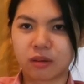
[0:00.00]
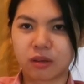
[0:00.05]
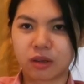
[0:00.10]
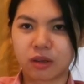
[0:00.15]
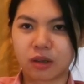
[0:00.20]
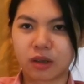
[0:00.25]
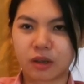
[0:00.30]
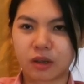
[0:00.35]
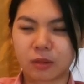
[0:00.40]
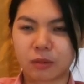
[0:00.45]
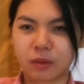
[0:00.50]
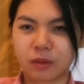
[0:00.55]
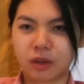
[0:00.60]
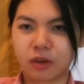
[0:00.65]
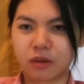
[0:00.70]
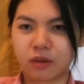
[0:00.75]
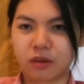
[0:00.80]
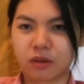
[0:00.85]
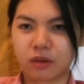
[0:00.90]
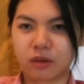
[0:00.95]

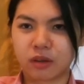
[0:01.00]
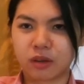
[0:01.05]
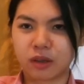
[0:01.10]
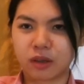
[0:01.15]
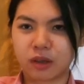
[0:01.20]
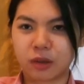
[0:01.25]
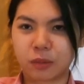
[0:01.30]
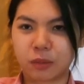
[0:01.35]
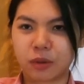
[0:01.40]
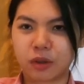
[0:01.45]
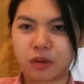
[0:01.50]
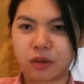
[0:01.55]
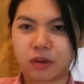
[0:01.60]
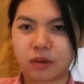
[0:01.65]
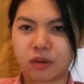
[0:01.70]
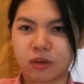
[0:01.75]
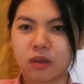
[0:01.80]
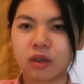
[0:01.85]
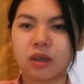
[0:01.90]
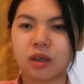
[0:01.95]
criminal
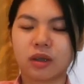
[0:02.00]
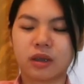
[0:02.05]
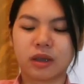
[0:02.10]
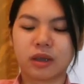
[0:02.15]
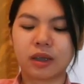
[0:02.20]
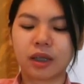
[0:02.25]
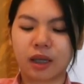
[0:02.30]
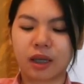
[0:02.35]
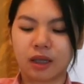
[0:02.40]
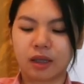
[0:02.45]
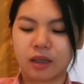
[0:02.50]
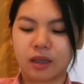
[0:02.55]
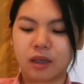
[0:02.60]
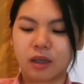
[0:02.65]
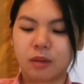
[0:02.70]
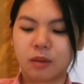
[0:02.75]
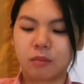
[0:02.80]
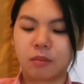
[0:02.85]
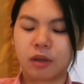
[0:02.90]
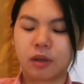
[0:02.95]
just that,
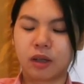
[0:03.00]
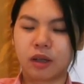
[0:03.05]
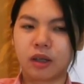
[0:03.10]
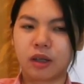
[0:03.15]
but